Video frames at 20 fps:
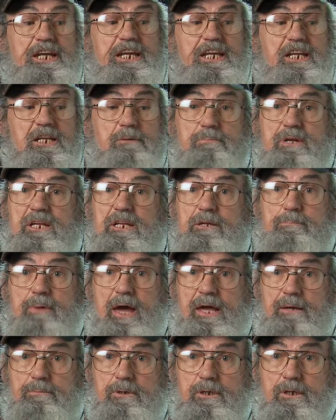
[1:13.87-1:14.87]
itty-bitty
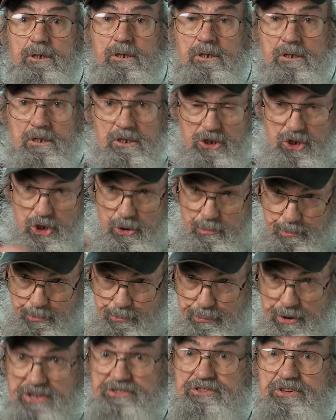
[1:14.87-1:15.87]
baby to
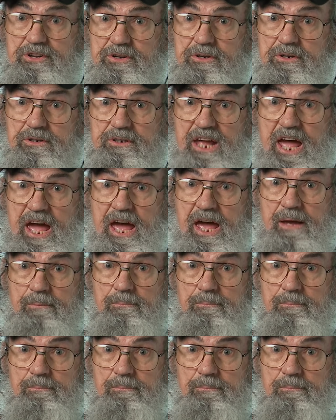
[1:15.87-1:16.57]
present time.